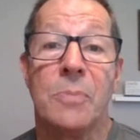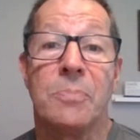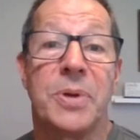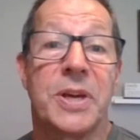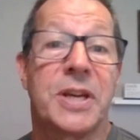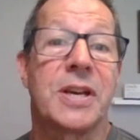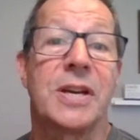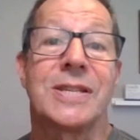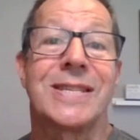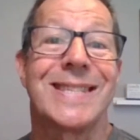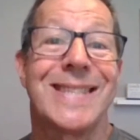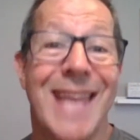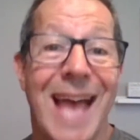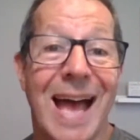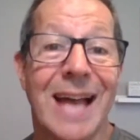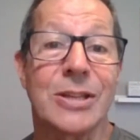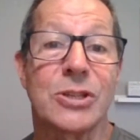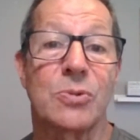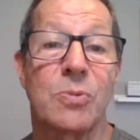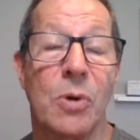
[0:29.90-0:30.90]
Because
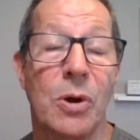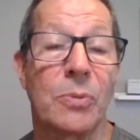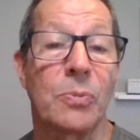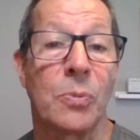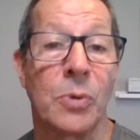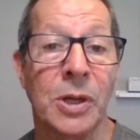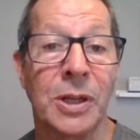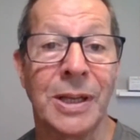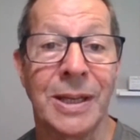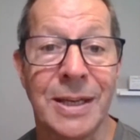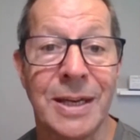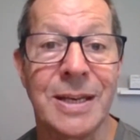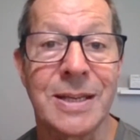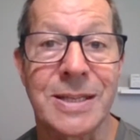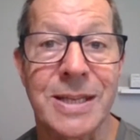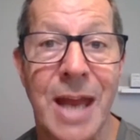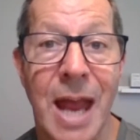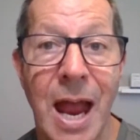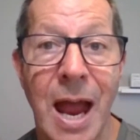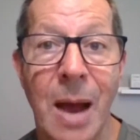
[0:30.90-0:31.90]
that's what really
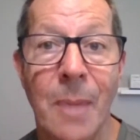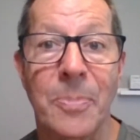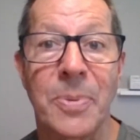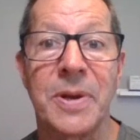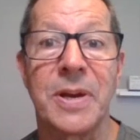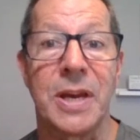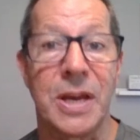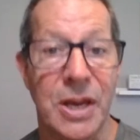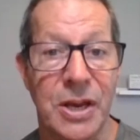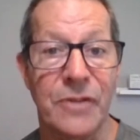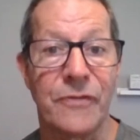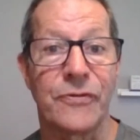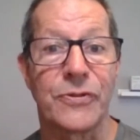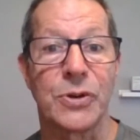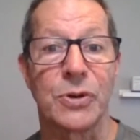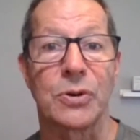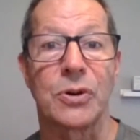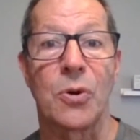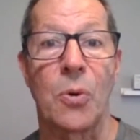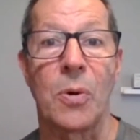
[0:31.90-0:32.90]
needs to happen if
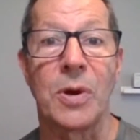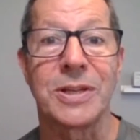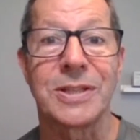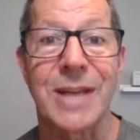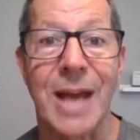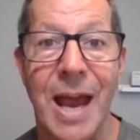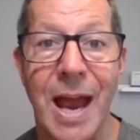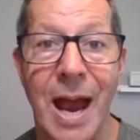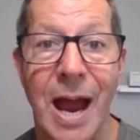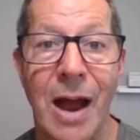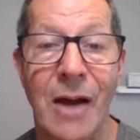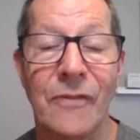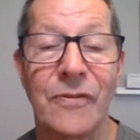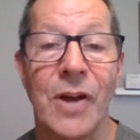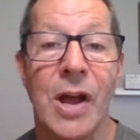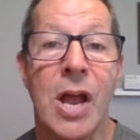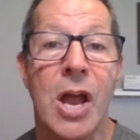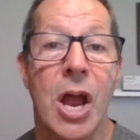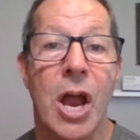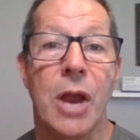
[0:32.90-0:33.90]
you're going to have
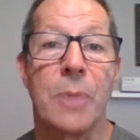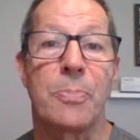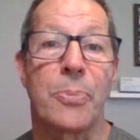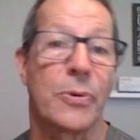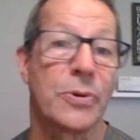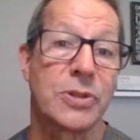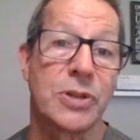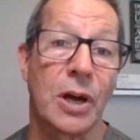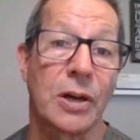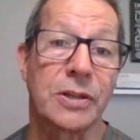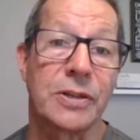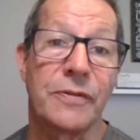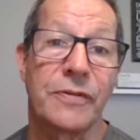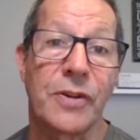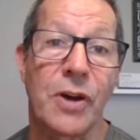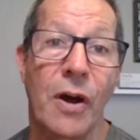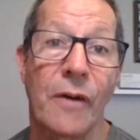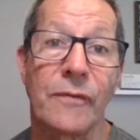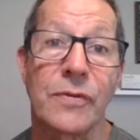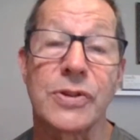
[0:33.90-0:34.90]
a productive
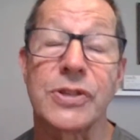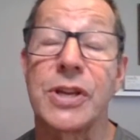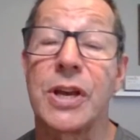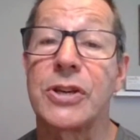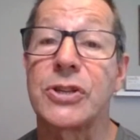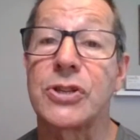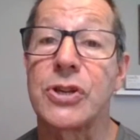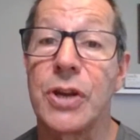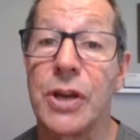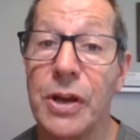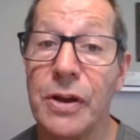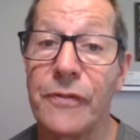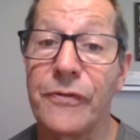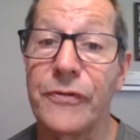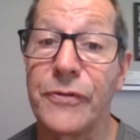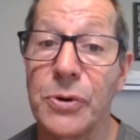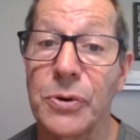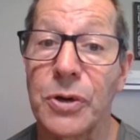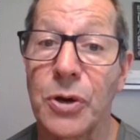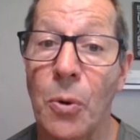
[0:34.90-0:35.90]
conversation,
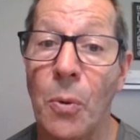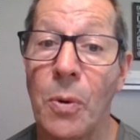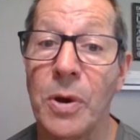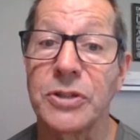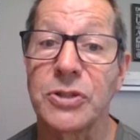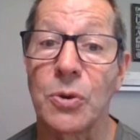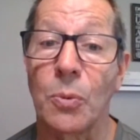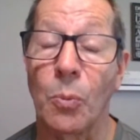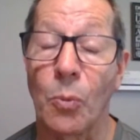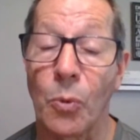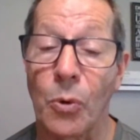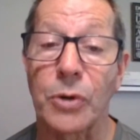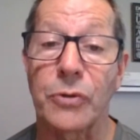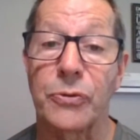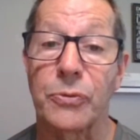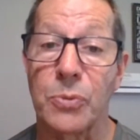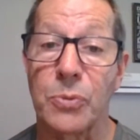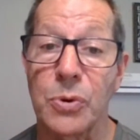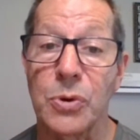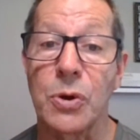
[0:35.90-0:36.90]
if you're going to work
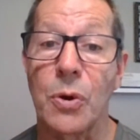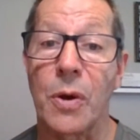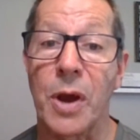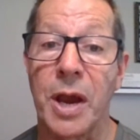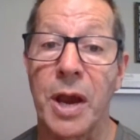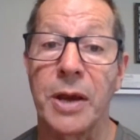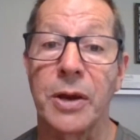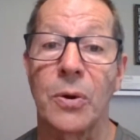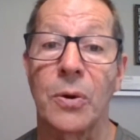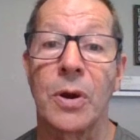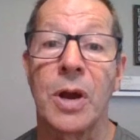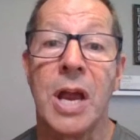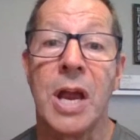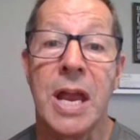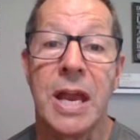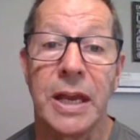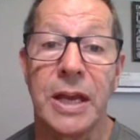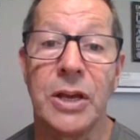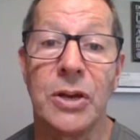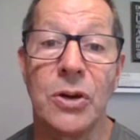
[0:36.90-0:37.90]
through your anger
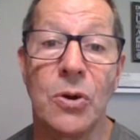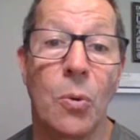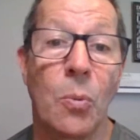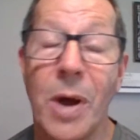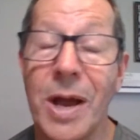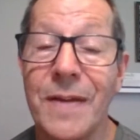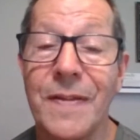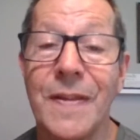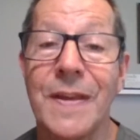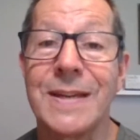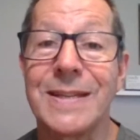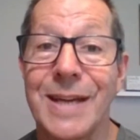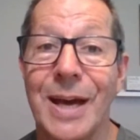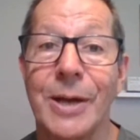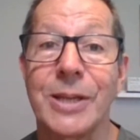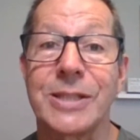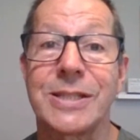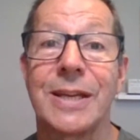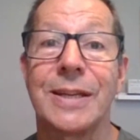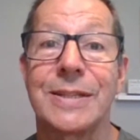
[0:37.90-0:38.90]
in a way that
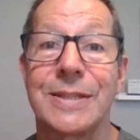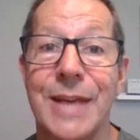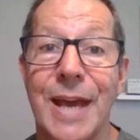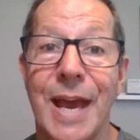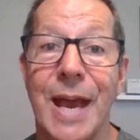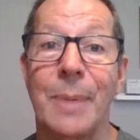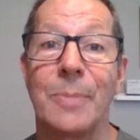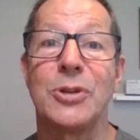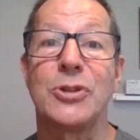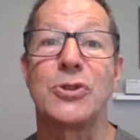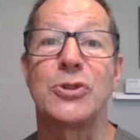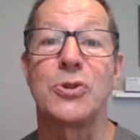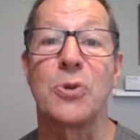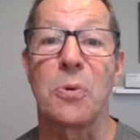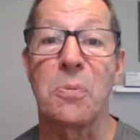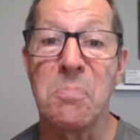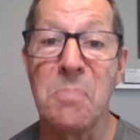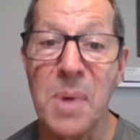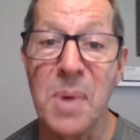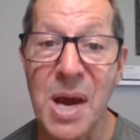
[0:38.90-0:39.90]
doesn't damage
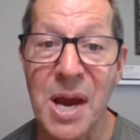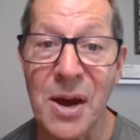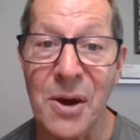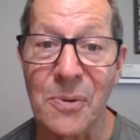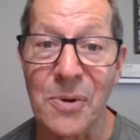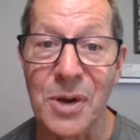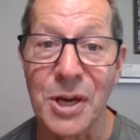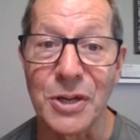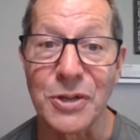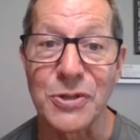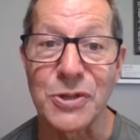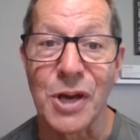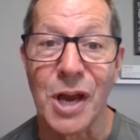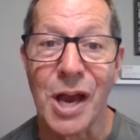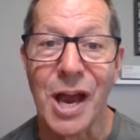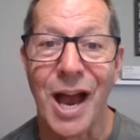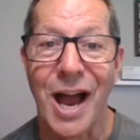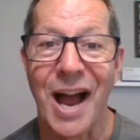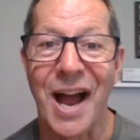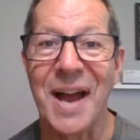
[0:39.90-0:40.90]
your marriage.
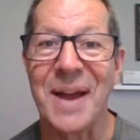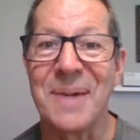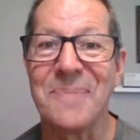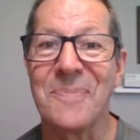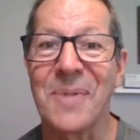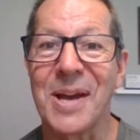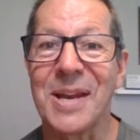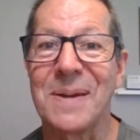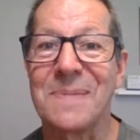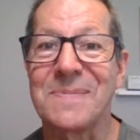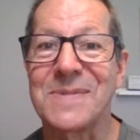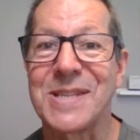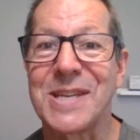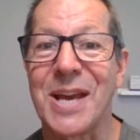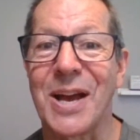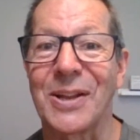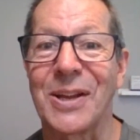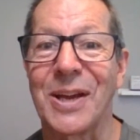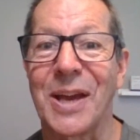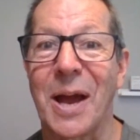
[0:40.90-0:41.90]
Hi, my name's
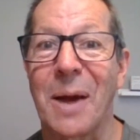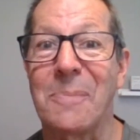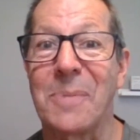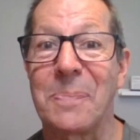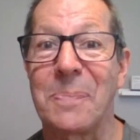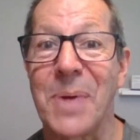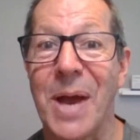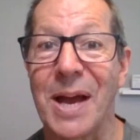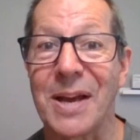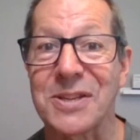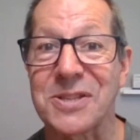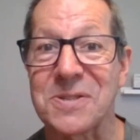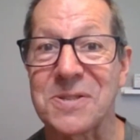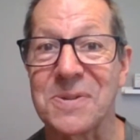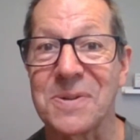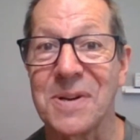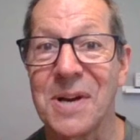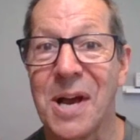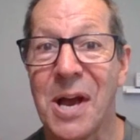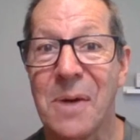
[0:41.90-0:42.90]
Kelly. I'm a
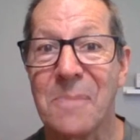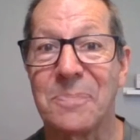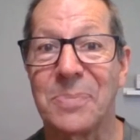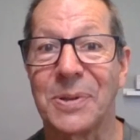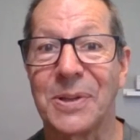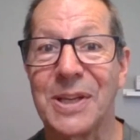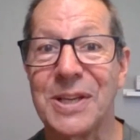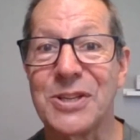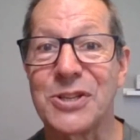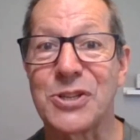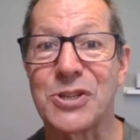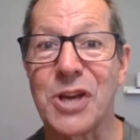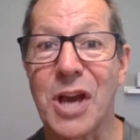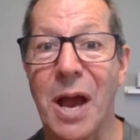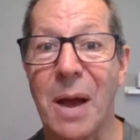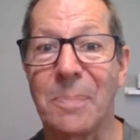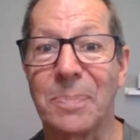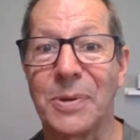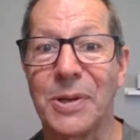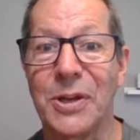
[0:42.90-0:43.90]
pastor, police
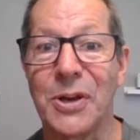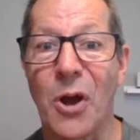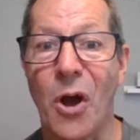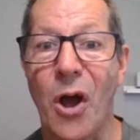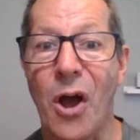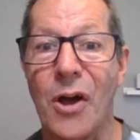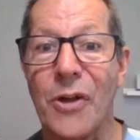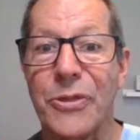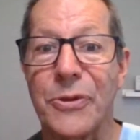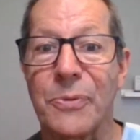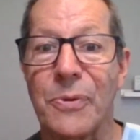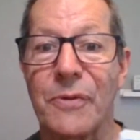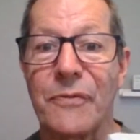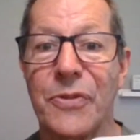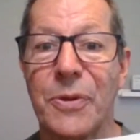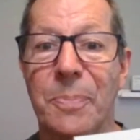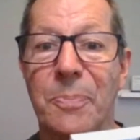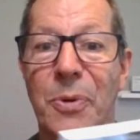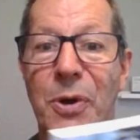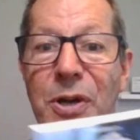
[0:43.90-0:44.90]
chaplain, author of
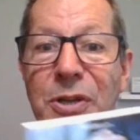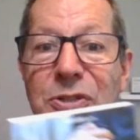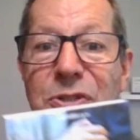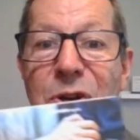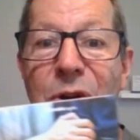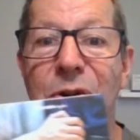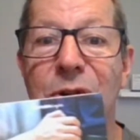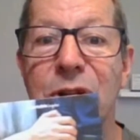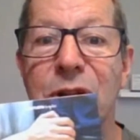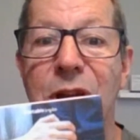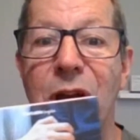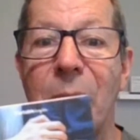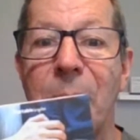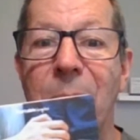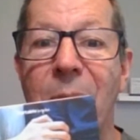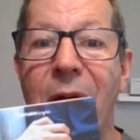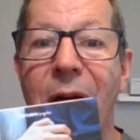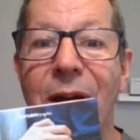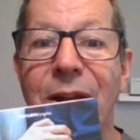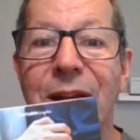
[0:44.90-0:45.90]
the book, Turn It
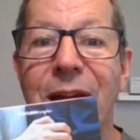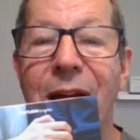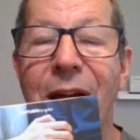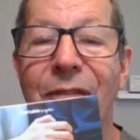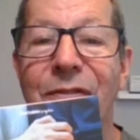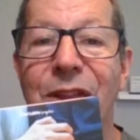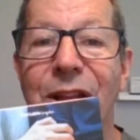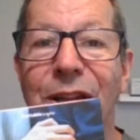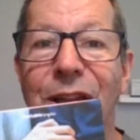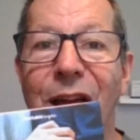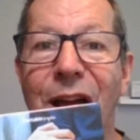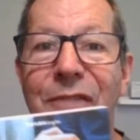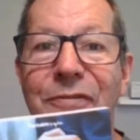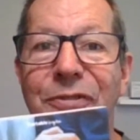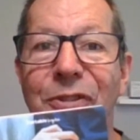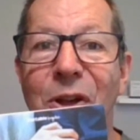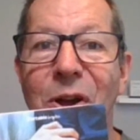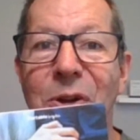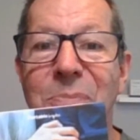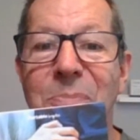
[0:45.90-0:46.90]
Up, How to Have the
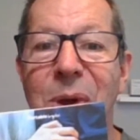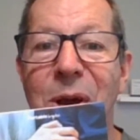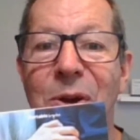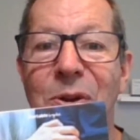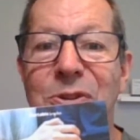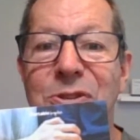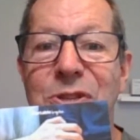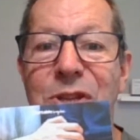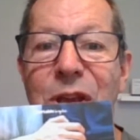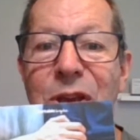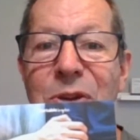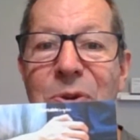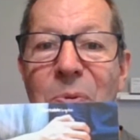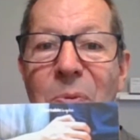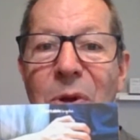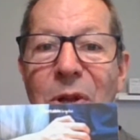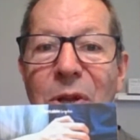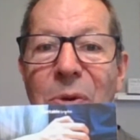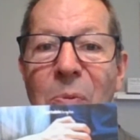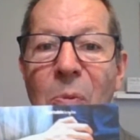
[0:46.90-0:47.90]
Lifelong Marriage That You
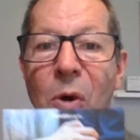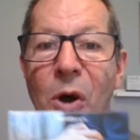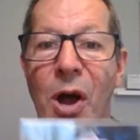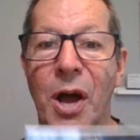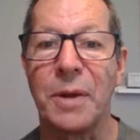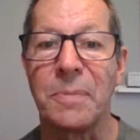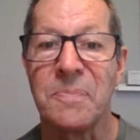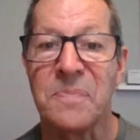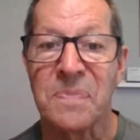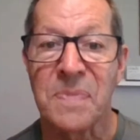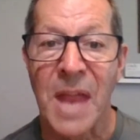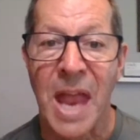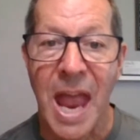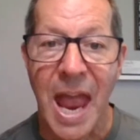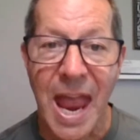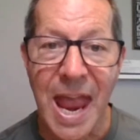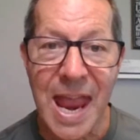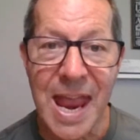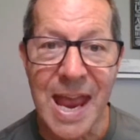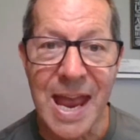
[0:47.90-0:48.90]
Really Want.
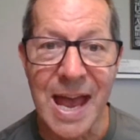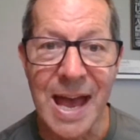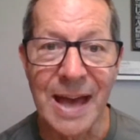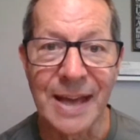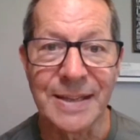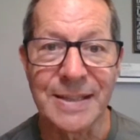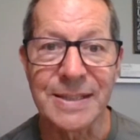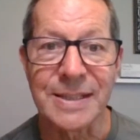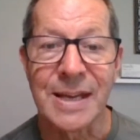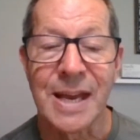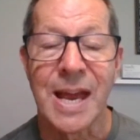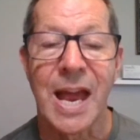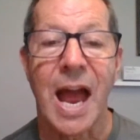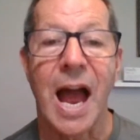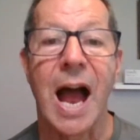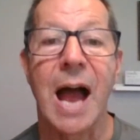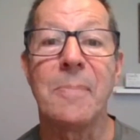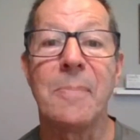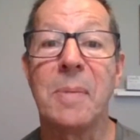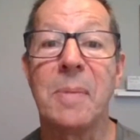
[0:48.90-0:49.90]
And
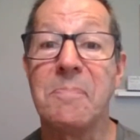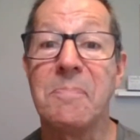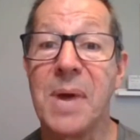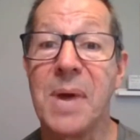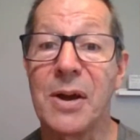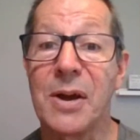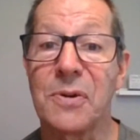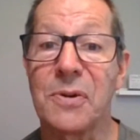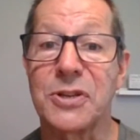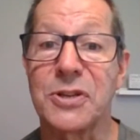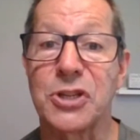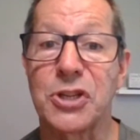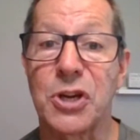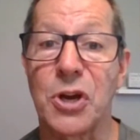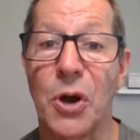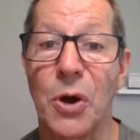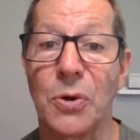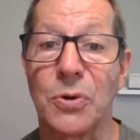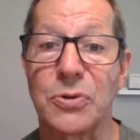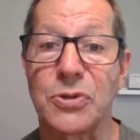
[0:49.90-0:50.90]
I'm a marriage
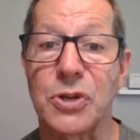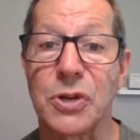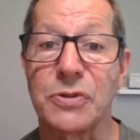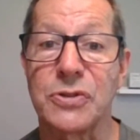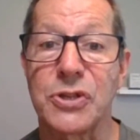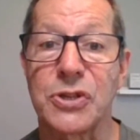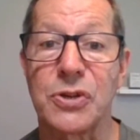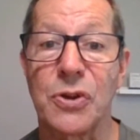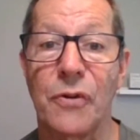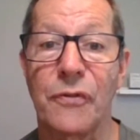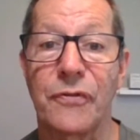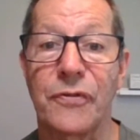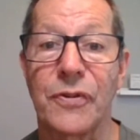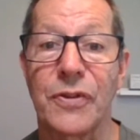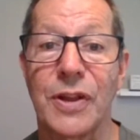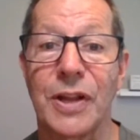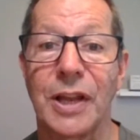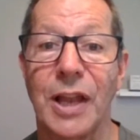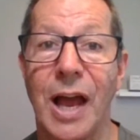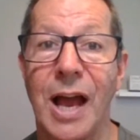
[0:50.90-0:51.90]
coach. And so for
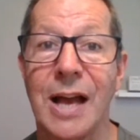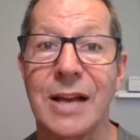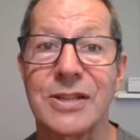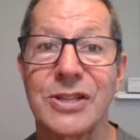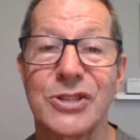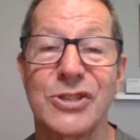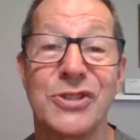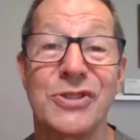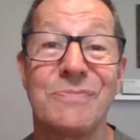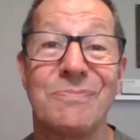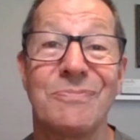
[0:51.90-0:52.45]
the last